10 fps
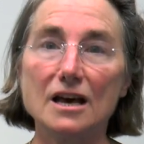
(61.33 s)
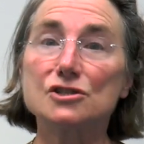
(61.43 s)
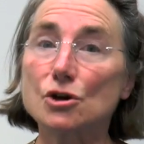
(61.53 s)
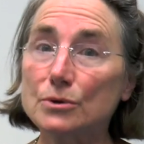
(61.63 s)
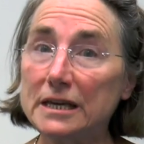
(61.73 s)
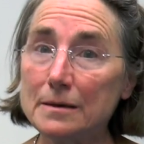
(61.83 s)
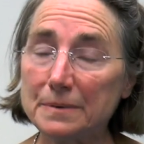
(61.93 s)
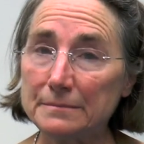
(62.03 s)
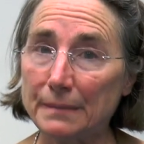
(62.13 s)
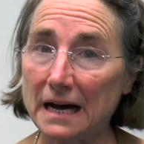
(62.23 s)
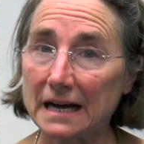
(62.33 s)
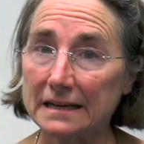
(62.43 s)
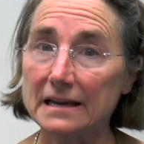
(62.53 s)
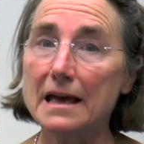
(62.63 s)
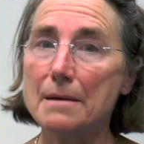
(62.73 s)
So keep in
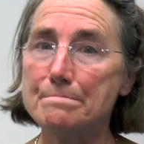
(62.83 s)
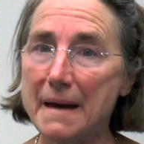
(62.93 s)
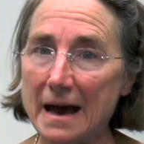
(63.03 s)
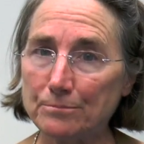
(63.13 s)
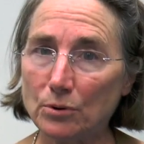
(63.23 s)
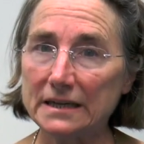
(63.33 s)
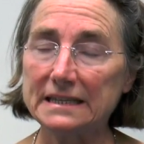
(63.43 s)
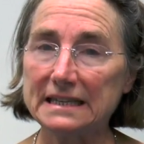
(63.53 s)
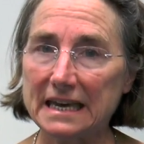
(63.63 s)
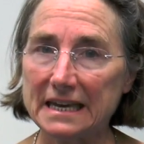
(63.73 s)
mind, BAP1